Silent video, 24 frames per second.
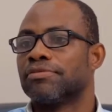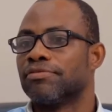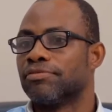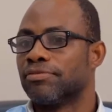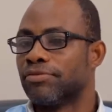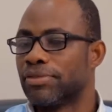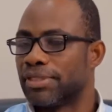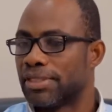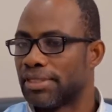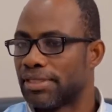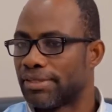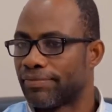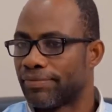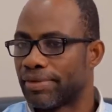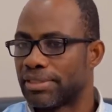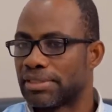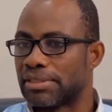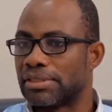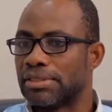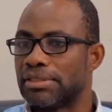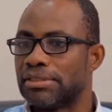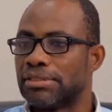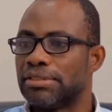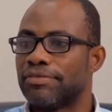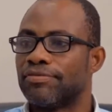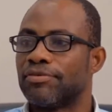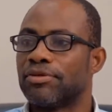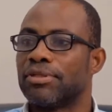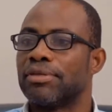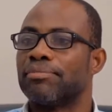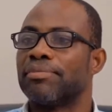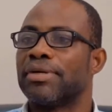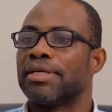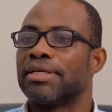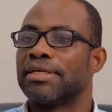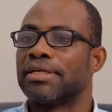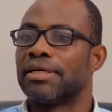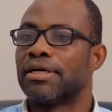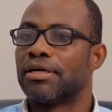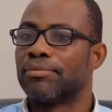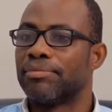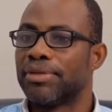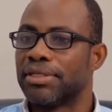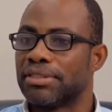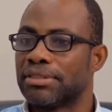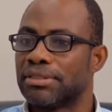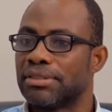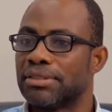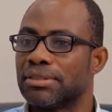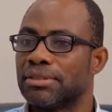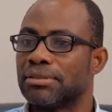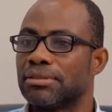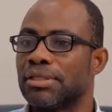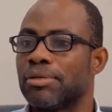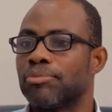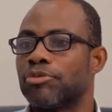within the facility for the medical personnel,